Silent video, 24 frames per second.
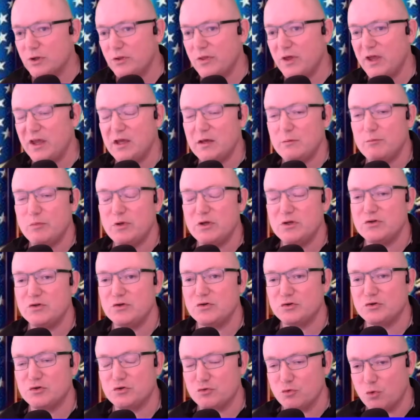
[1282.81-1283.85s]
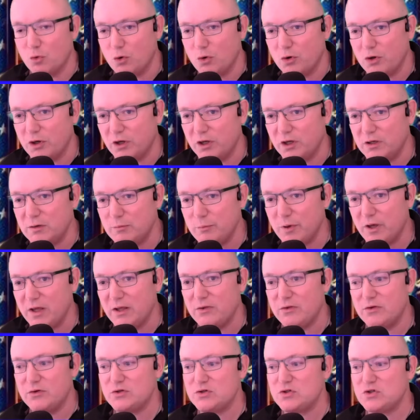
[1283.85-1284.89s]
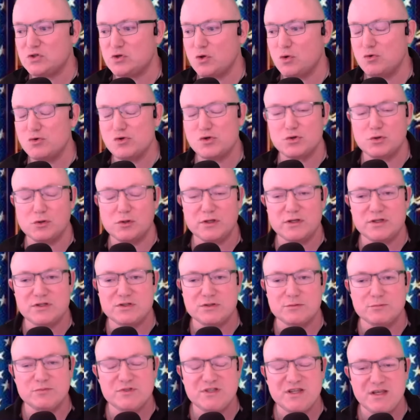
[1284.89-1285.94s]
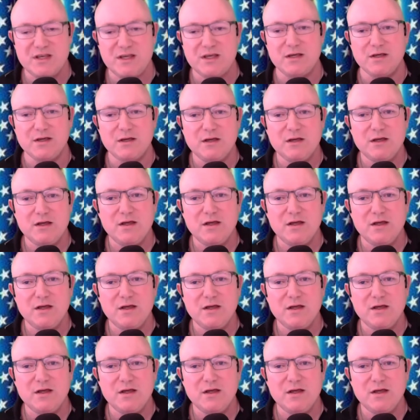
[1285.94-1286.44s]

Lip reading: They have been destroyed by this socialism tea.